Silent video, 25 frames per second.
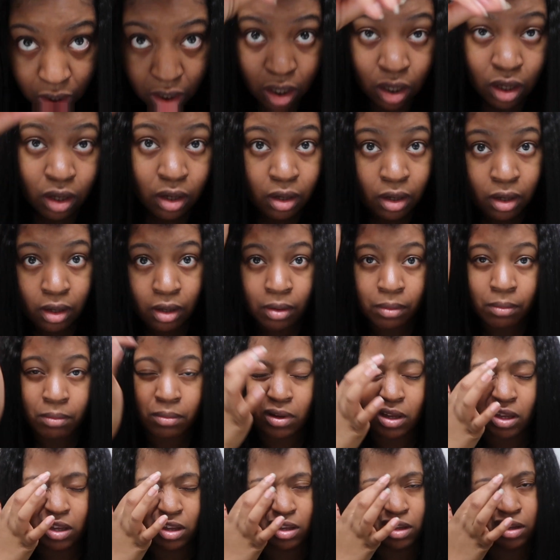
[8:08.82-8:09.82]

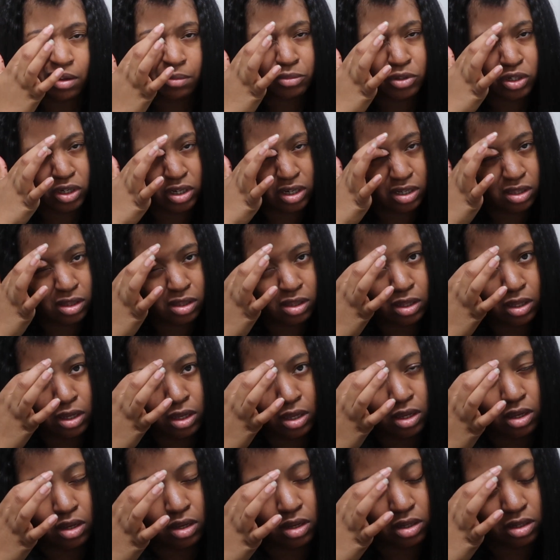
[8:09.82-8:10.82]
I'm trying to
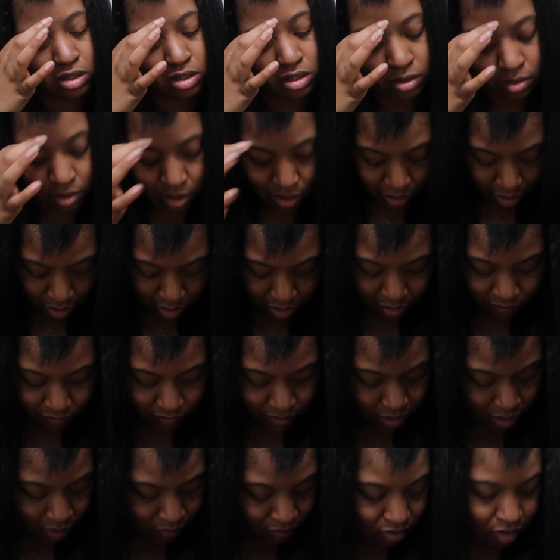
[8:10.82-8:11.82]
think. Sometimes I leave
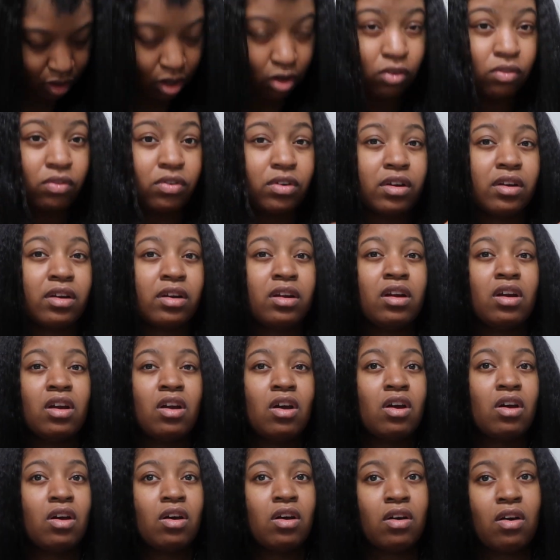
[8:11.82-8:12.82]
it left over
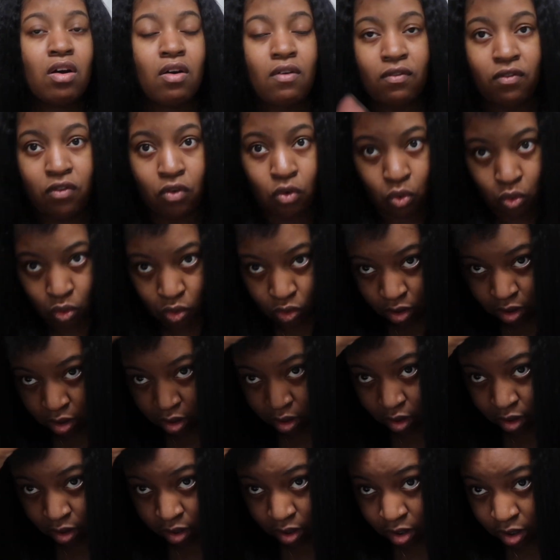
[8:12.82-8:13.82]

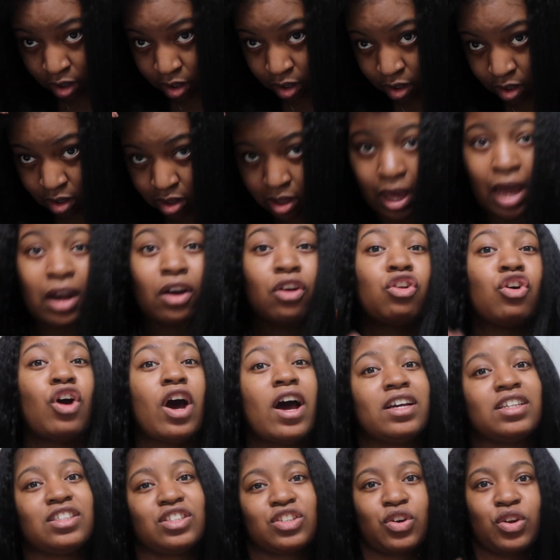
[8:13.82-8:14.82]
for, see, I don't know
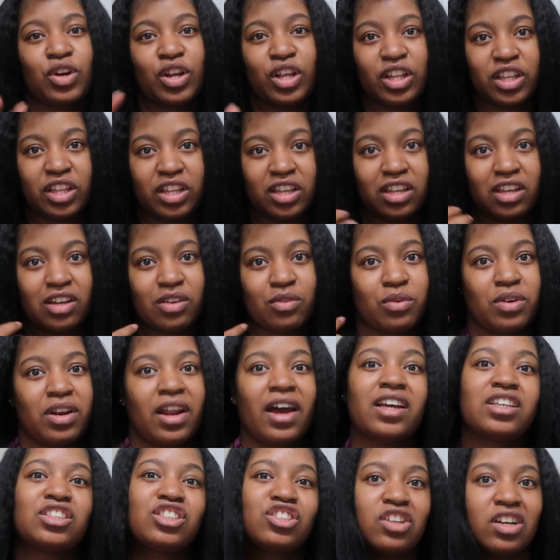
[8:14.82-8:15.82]
how it's gonna look when
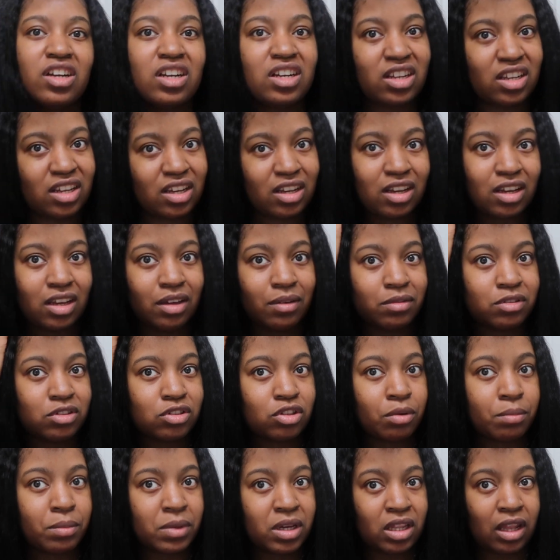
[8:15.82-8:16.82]
I straighten it, if it's
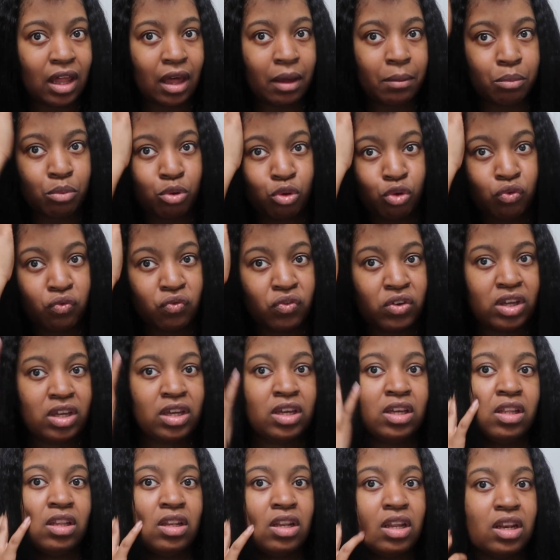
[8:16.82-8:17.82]
gonna be like
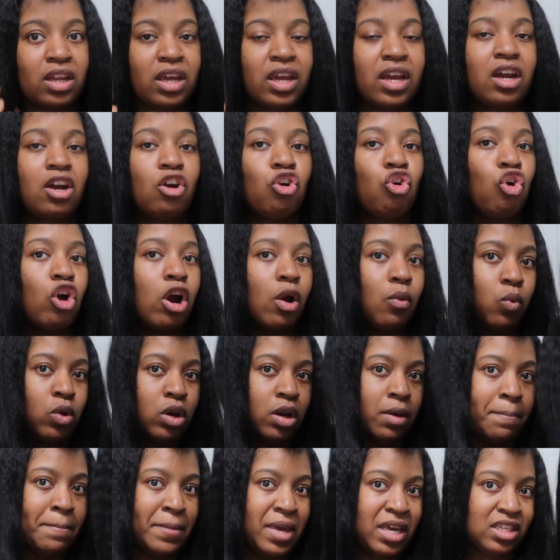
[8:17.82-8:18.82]
poofy than hair, or I
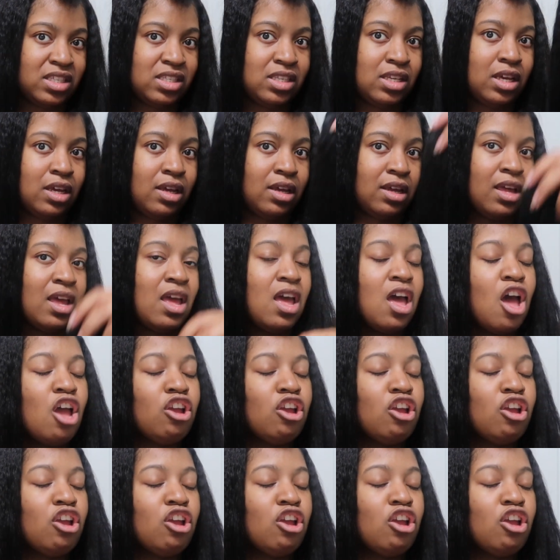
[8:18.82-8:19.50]
wanna mix in.